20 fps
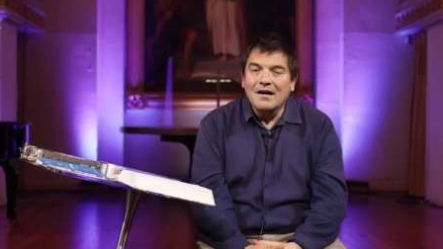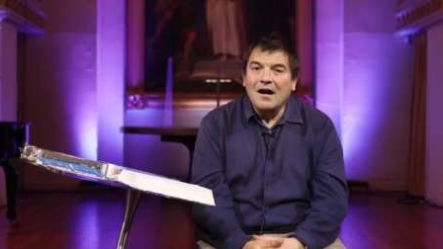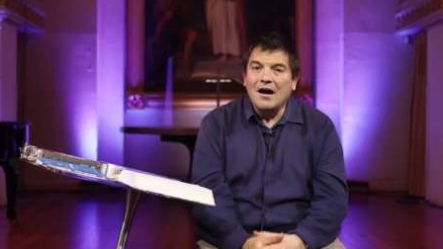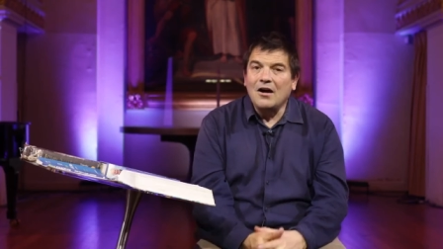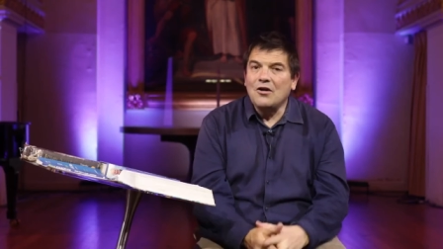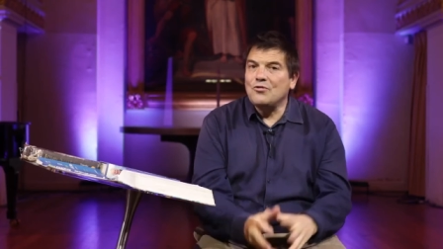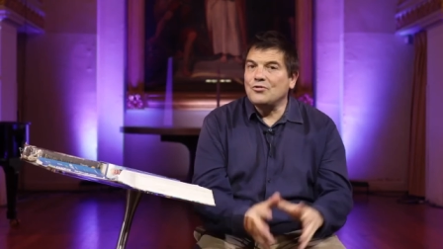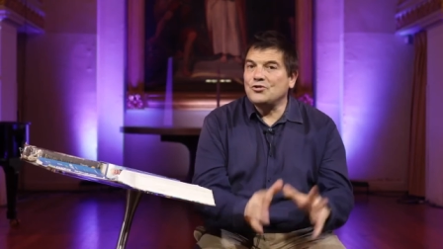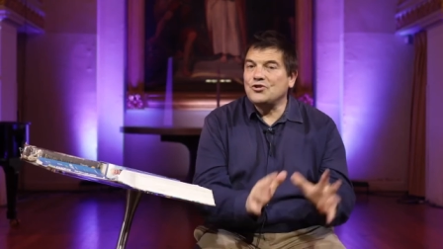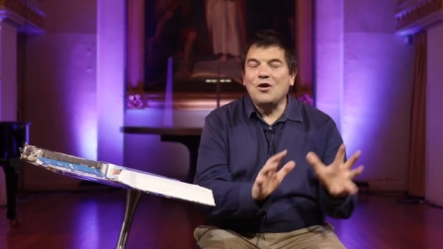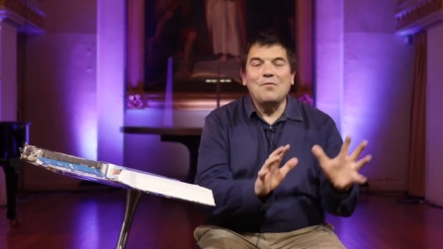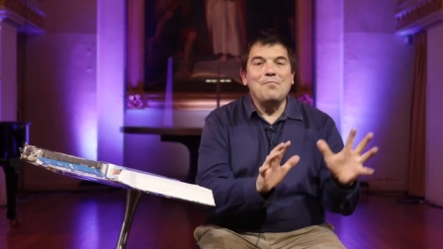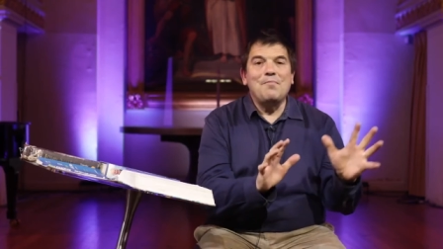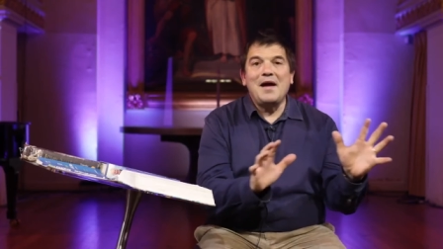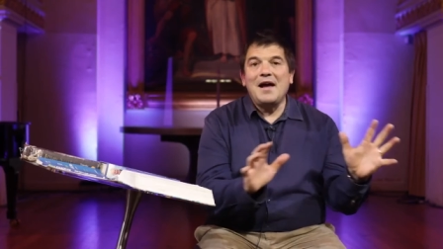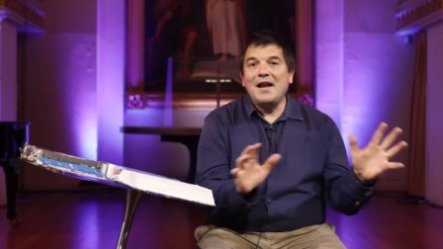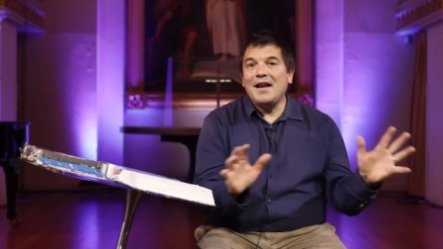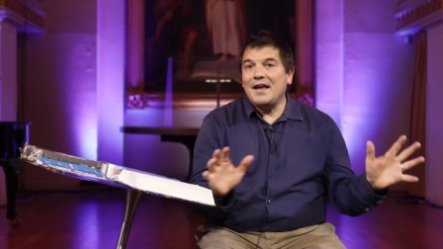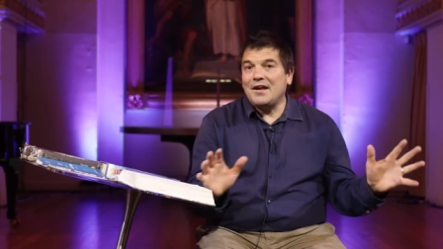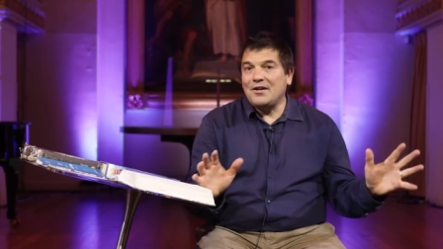Uncle John
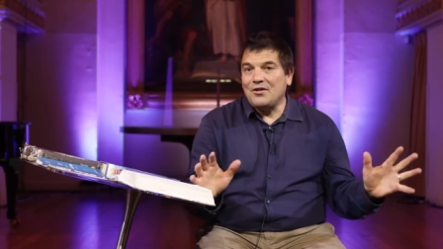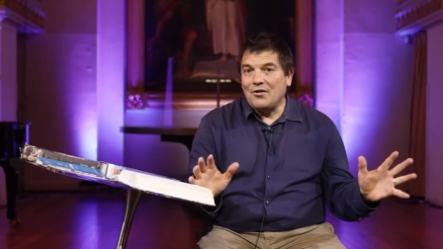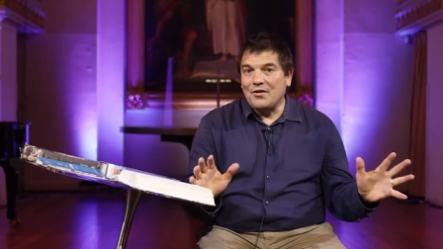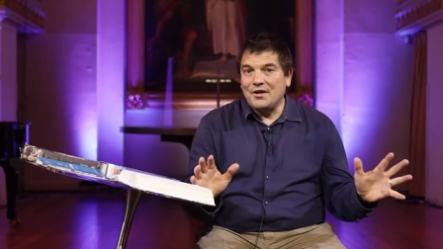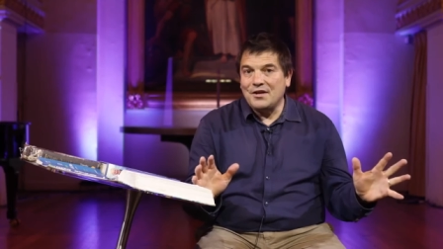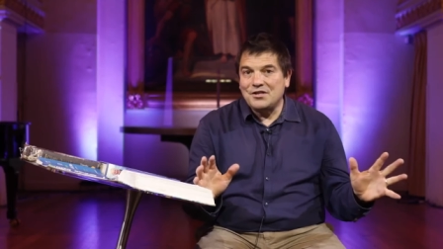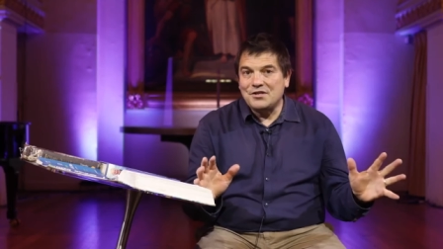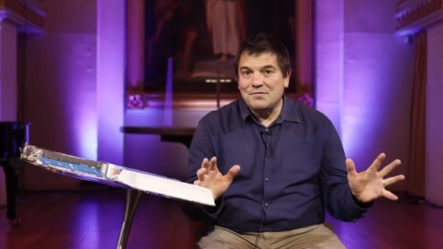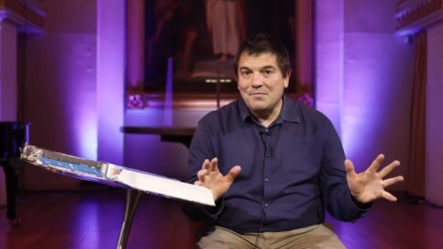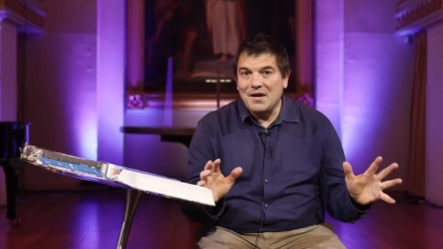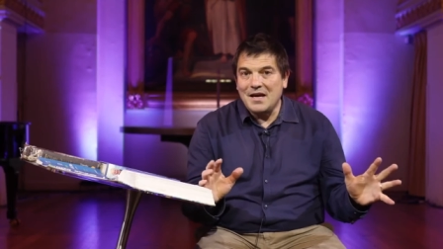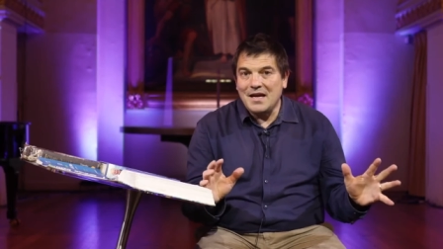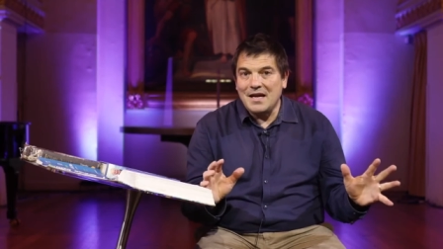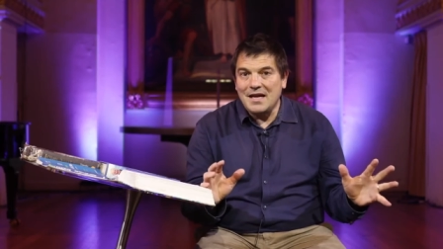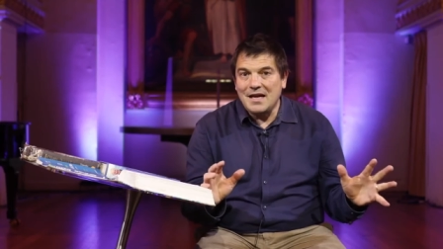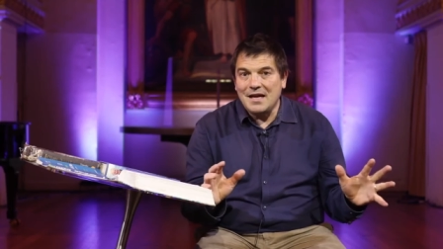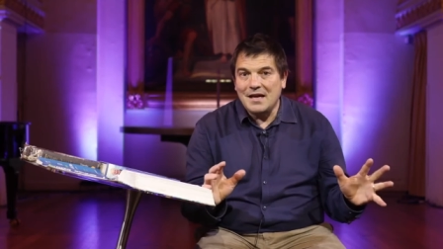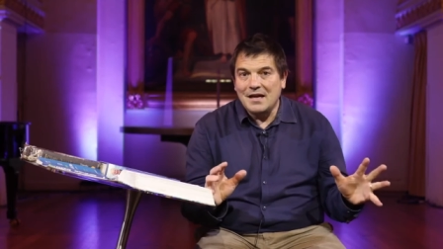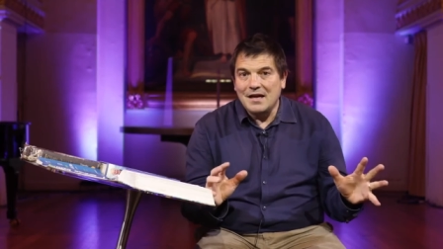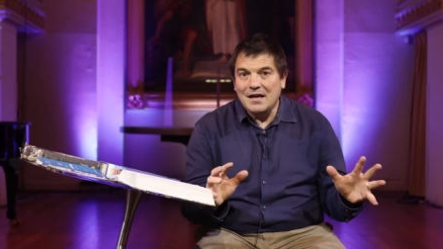barely acknowledged
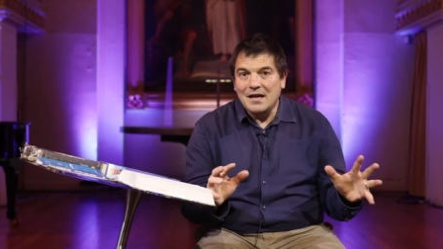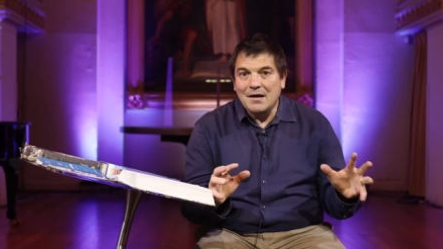me,